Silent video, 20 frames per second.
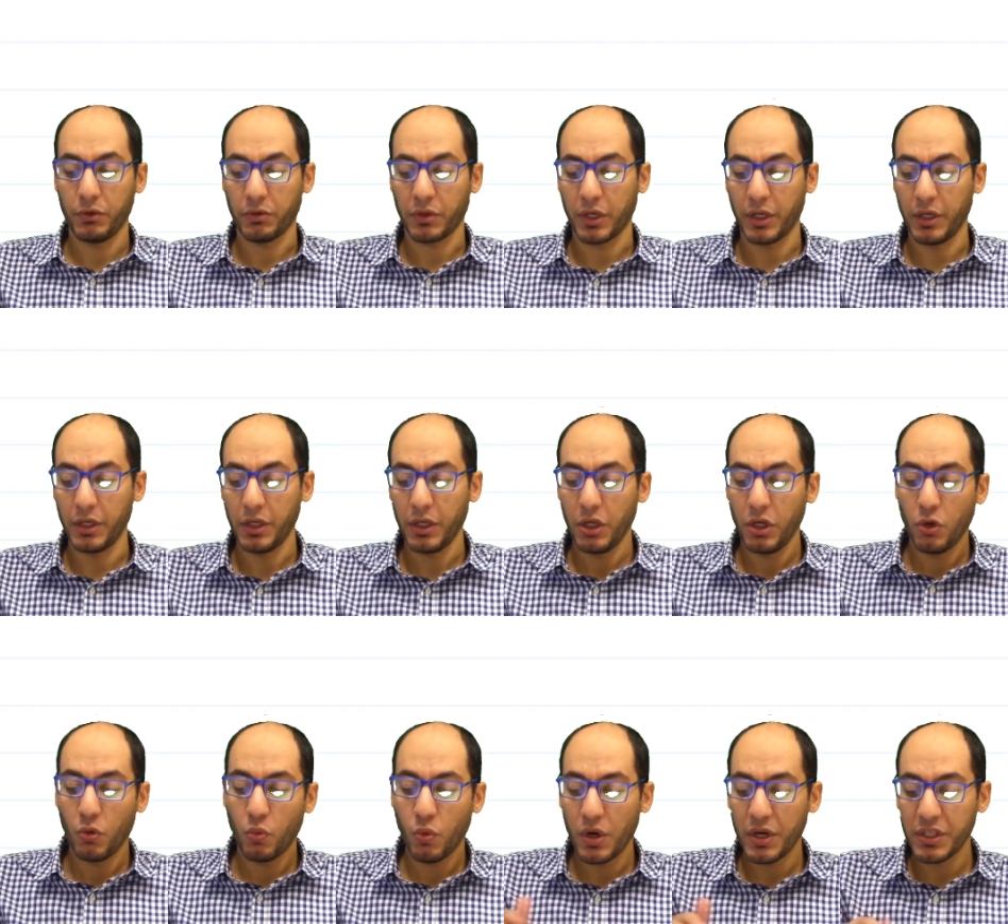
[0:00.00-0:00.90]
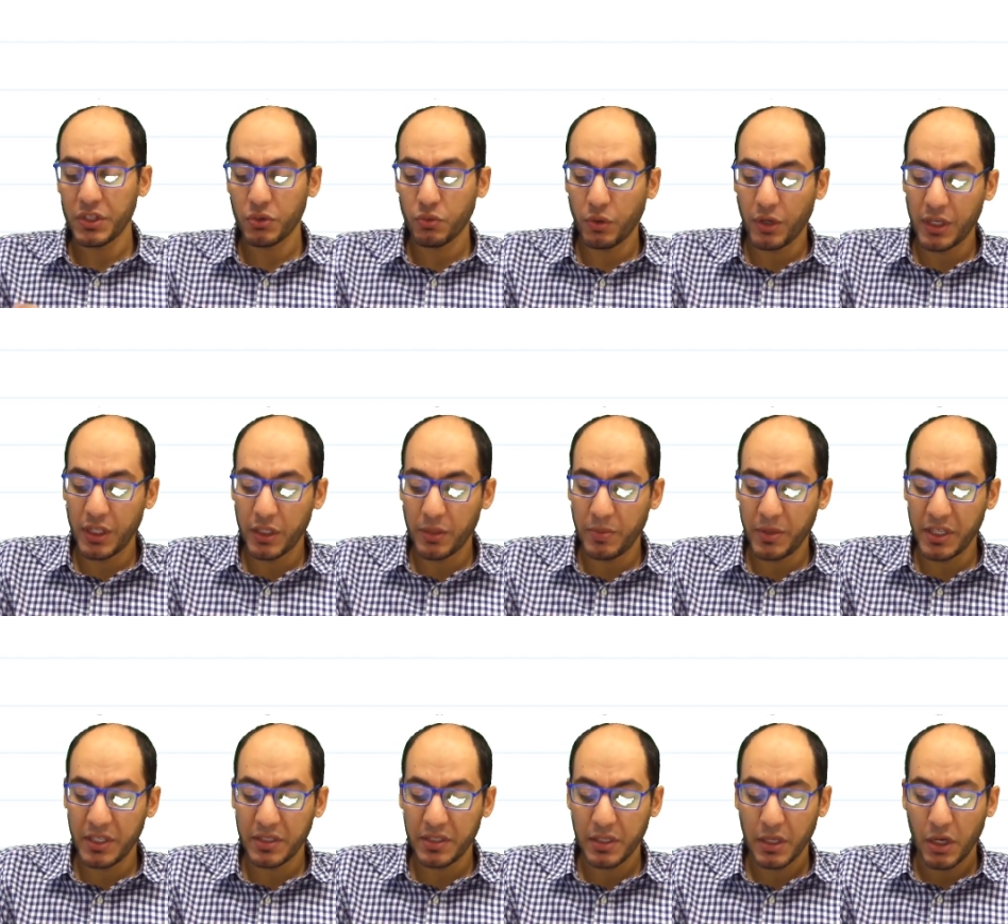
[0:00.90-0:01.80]
Okay, what is 20
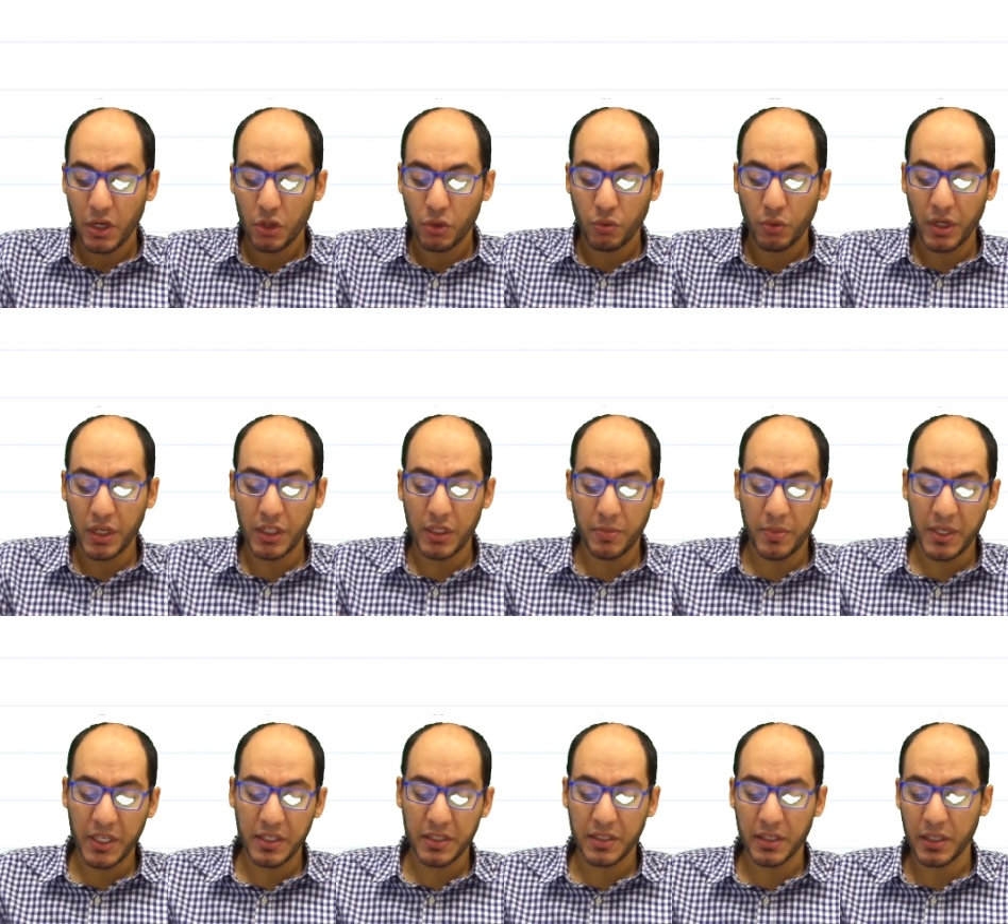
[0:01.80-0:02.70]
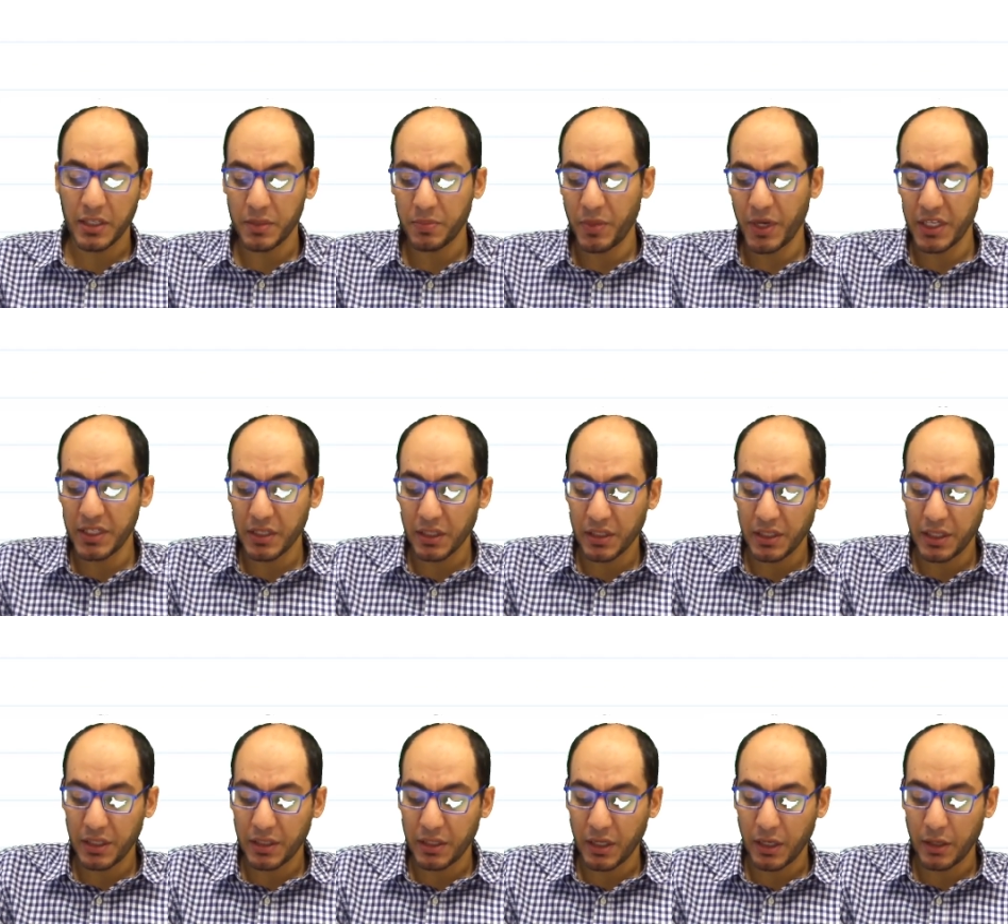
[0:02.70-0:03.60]
dBs? 20 dBs is
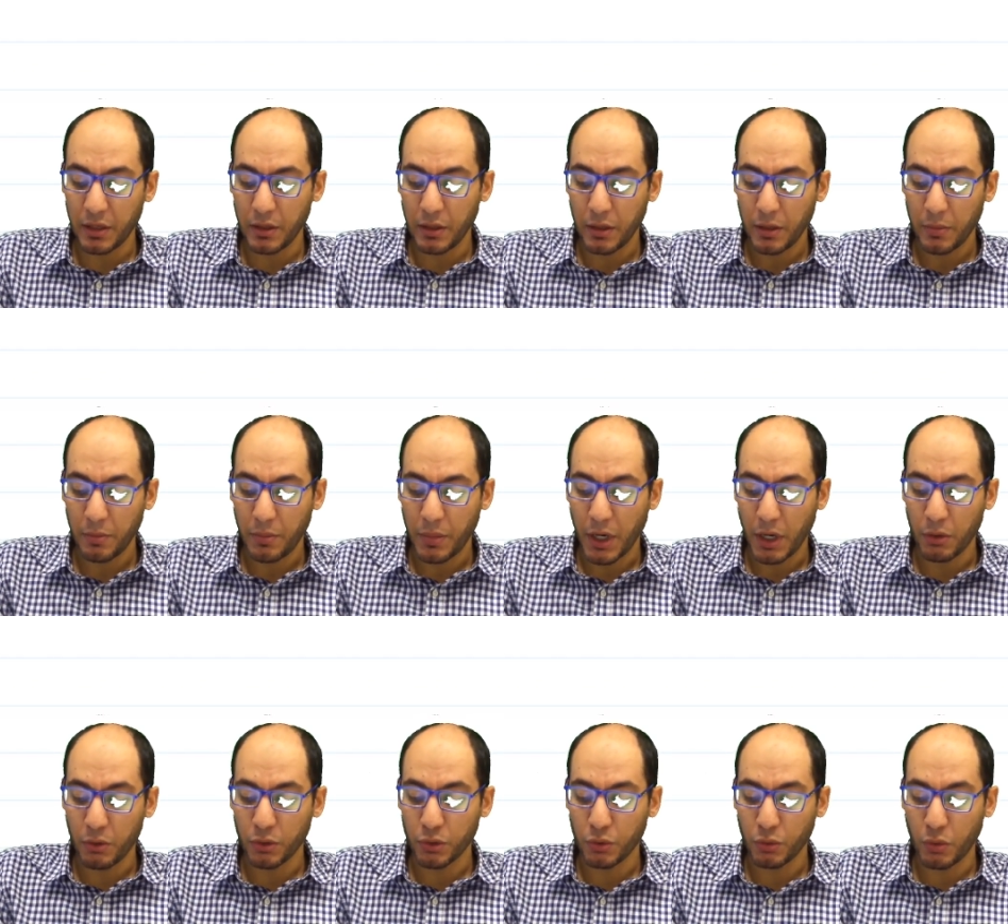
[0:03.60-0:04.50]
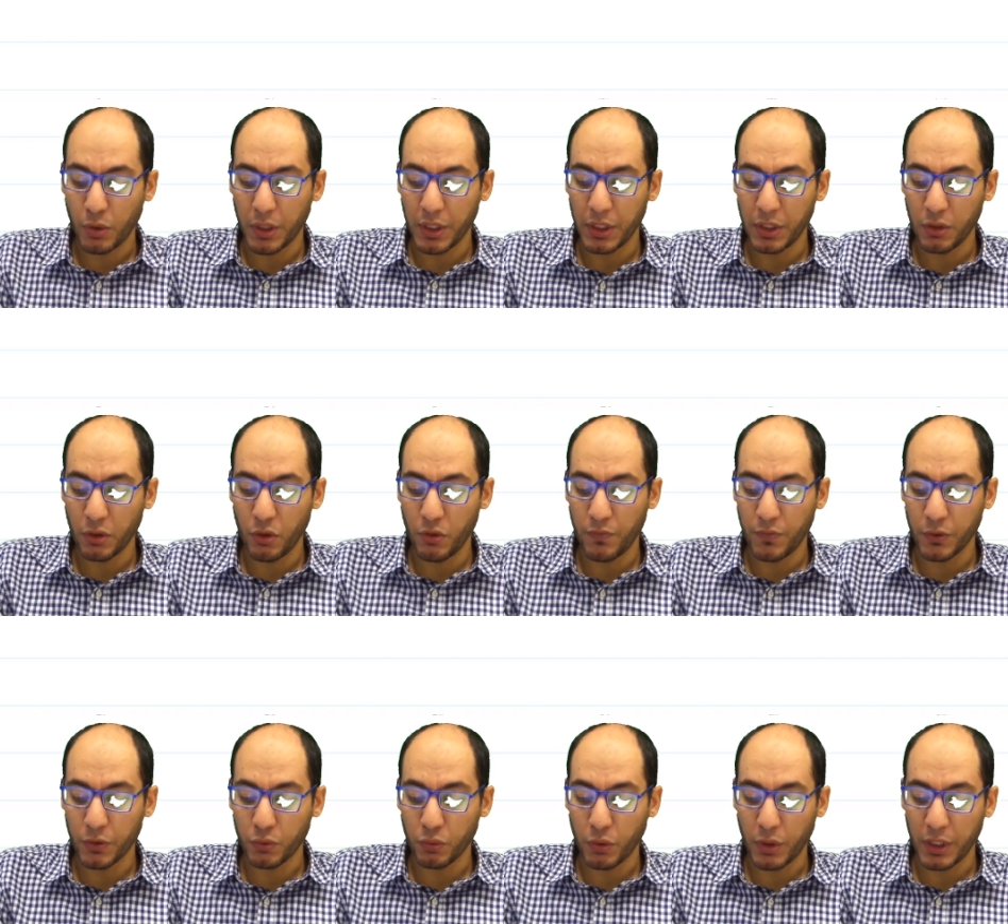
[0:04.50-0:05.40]
basically 10 power 20
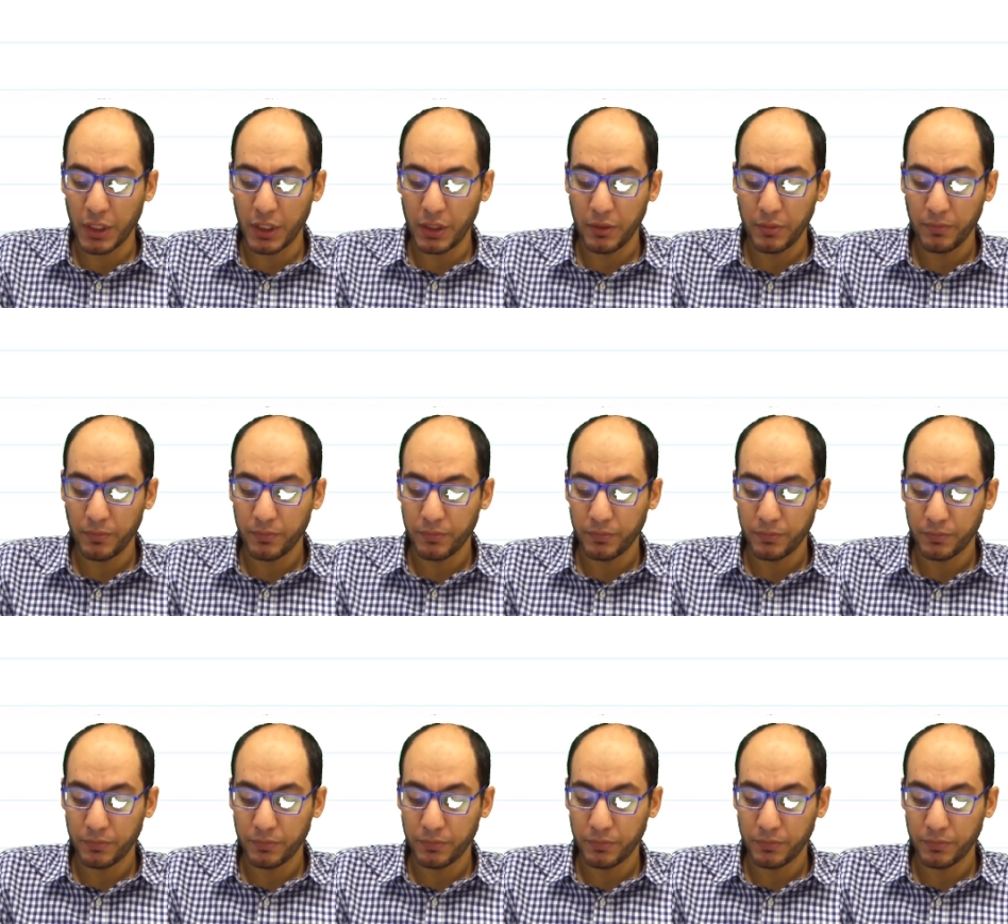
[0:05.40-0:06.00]
over 20.